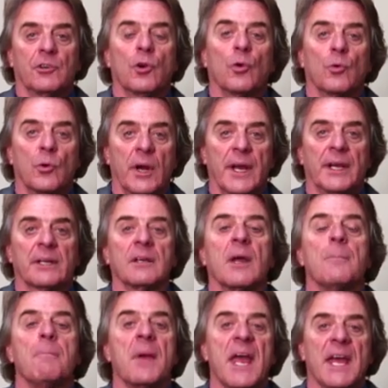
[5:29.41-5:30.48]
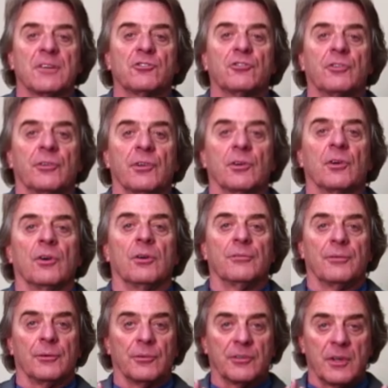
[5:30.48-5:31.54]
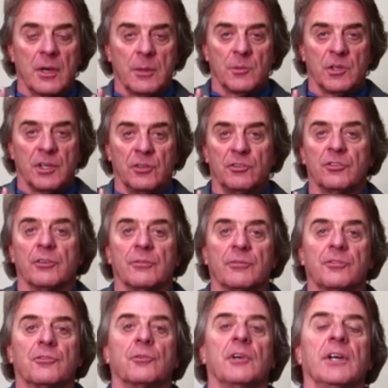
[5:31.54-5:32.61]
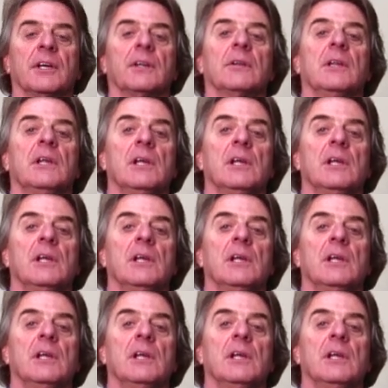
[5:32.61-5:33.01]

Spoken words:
correct and matched to the golfer's combination of strength,